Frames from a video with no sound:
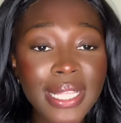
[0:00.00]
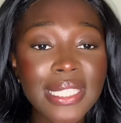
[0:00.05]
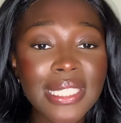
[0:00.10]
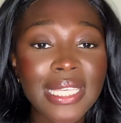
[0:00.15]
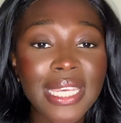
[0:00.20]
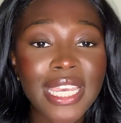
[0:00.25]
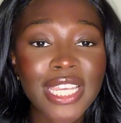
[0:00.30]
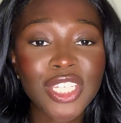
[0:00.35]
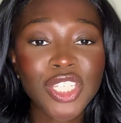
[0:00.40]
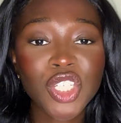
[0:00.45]

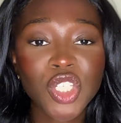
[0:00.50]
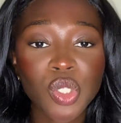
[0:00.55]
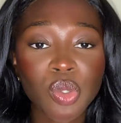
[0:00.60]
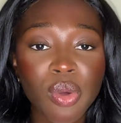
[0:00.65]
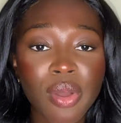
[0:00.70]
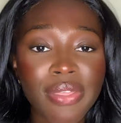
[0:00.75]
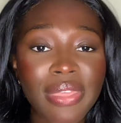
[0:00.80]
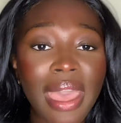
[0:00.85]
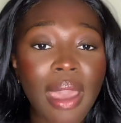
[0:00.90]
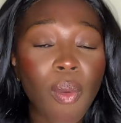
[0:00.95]
to
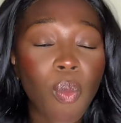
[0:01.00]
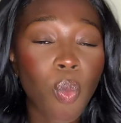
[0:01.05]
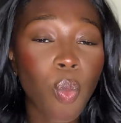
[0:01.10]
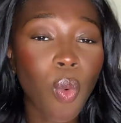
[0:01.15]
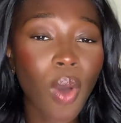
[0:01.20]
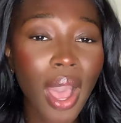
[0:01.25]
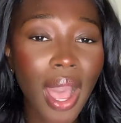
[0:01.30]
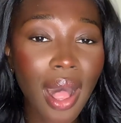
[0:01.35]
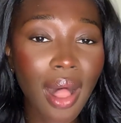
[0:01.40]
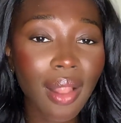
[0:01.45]
ensure that
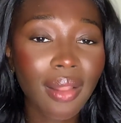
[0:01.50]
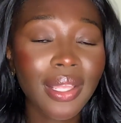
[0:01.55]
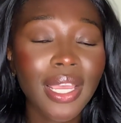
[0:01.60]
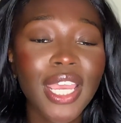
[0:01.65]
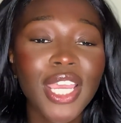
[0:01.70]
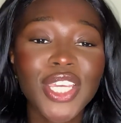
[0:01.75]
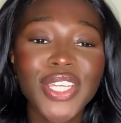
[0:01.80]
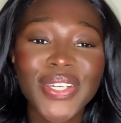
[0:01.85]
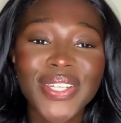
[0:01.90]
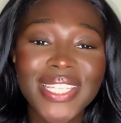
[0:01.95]
while
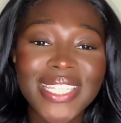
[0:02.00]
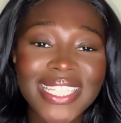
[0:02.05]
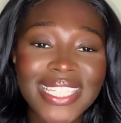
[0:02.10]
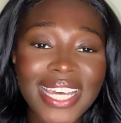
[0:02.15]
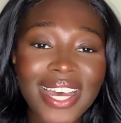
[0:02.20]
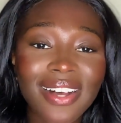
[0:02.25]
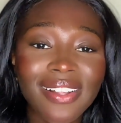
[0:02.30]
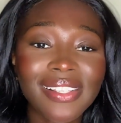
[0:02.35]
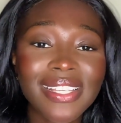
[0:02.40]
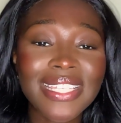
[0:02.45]
your
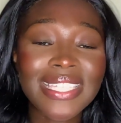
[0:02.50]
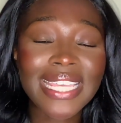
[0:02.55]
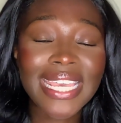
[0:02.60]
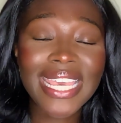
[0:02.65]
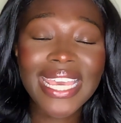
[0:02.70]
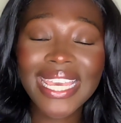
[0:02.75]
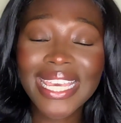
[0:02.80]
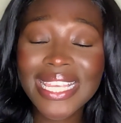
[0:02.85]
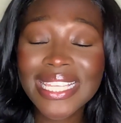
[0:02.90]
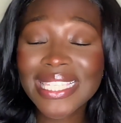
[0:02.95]
stylist
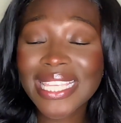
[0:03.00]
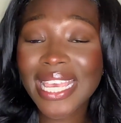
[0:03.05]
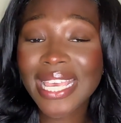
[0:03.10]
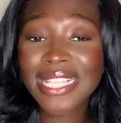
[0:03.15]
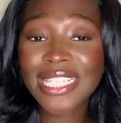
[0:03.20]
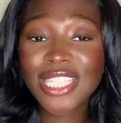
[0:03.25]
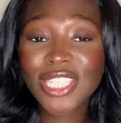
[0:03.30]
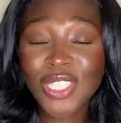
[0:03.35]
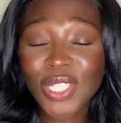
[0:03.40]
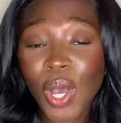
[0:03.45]
is
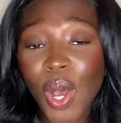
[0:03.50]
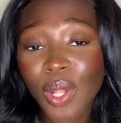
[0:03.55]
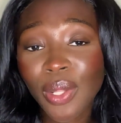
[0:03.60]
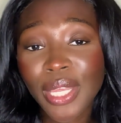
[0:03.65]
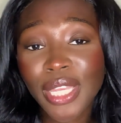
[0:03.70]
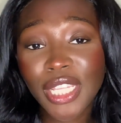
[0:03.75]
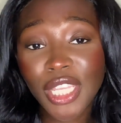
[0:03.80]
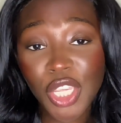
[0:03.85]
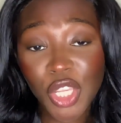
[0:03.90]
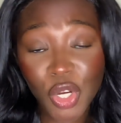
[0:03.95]

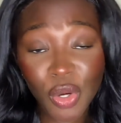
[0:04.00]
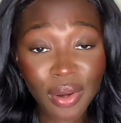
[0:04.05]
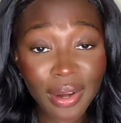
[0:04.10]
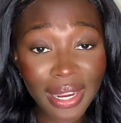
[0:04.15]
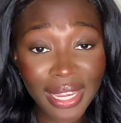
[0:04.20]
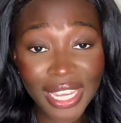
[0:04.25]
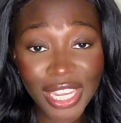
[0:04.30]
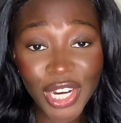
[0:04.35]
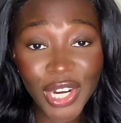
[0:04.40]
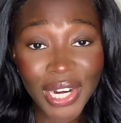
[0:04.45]
installing your
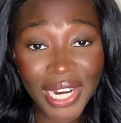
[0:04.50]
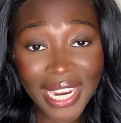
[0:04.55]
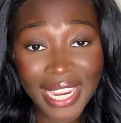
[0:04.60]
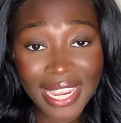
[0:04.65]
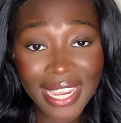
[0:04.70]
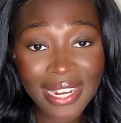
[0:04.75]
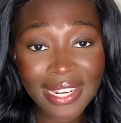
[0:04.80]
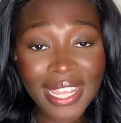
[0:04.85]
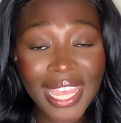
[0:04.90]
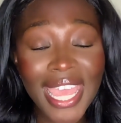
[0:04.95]
hair
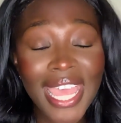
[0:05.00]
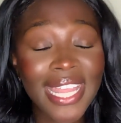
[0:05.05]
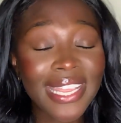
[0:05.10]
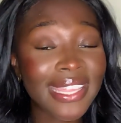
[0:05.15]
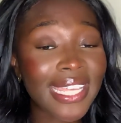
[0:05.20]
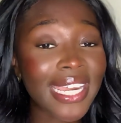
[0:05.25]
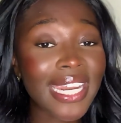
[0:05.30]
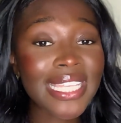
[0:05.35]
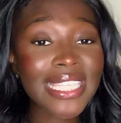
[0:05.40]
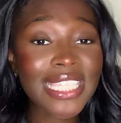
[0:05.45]
in,
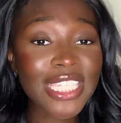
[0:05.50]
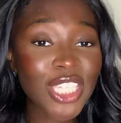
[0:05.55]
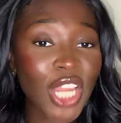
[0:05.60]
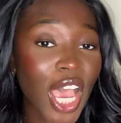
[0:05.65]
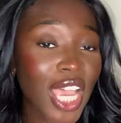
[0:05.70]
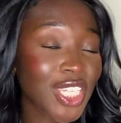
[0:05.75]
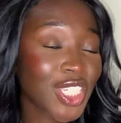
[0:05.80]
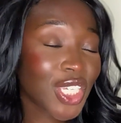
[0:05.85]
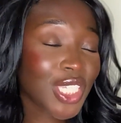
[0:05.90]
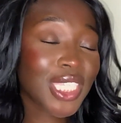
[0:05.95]
that it's
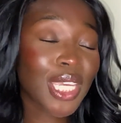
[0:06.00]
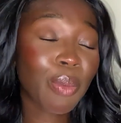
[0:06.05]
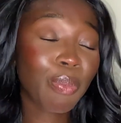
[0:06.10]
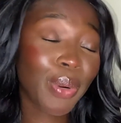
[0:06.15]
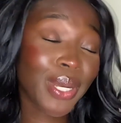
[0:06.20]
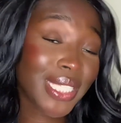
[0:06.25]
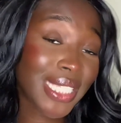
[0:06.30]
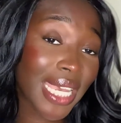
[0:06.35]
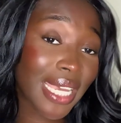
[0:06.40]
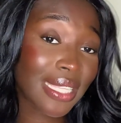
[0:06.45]
not just a
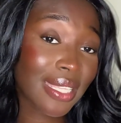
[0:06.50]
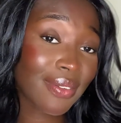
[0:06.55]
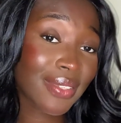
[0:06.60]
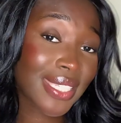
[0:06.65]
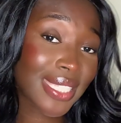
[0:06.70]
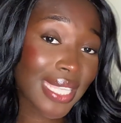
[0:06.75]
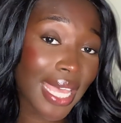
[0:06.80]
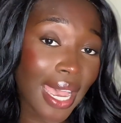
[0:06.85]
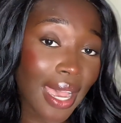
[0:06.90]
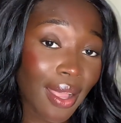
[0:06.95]
protective
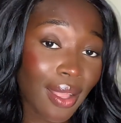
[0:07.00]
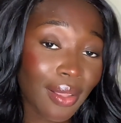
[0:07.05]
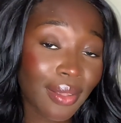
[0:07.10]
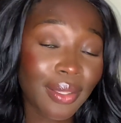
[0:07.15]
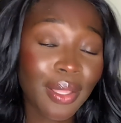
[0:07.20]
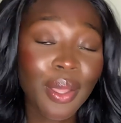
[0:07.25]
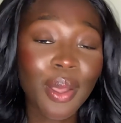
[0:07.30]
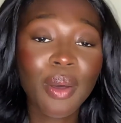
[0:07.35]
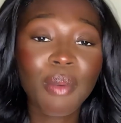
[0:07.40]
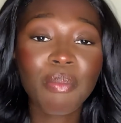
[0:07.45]

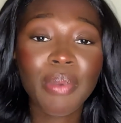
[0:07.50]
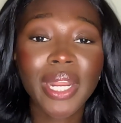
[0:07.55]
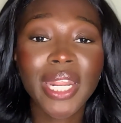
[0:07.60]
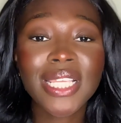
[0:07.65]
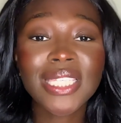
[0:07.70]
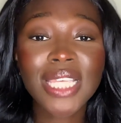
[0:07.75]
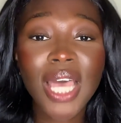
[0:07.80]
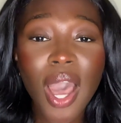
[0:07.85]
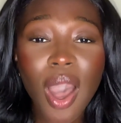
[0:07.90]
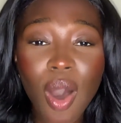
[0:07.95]
style, but
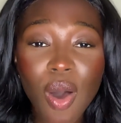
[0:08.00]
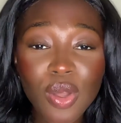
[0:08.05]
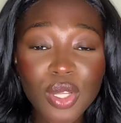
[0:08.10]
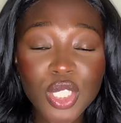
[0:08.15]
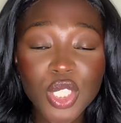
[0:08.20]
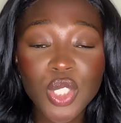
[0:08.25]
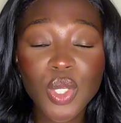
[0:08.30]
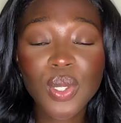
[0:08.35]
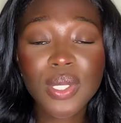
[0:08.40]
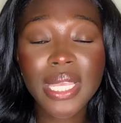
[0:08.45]
it's
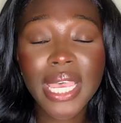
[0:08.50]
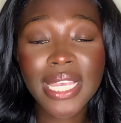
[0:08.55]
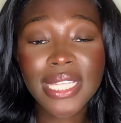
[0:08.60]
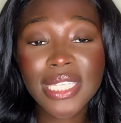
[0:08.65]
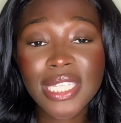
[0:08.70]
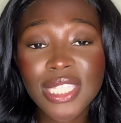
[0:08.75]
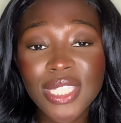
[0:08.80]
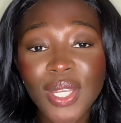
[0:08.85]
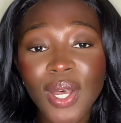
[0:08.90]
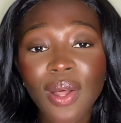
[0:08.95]
also
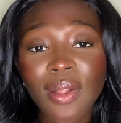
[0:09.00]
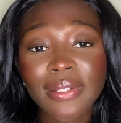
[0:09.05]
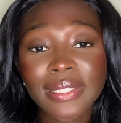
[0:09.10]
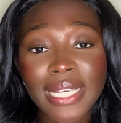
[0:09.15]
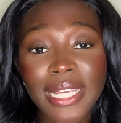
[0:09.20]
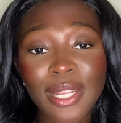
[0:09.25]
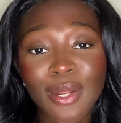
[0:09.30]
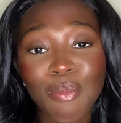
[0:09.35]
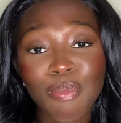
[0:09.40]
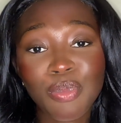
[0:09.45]
installed
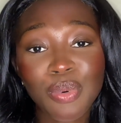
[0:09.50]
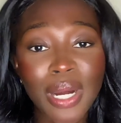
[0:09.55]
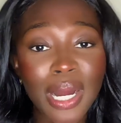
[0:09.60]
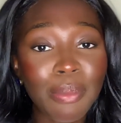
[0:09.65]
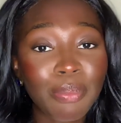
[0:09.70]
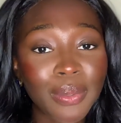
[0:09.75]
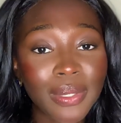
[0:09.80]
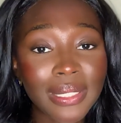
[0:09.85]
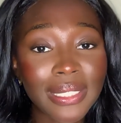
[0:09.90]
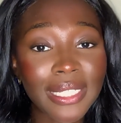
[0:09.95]
in
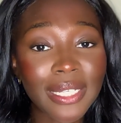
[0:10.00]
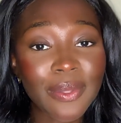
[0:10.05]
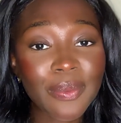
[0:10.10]
properly.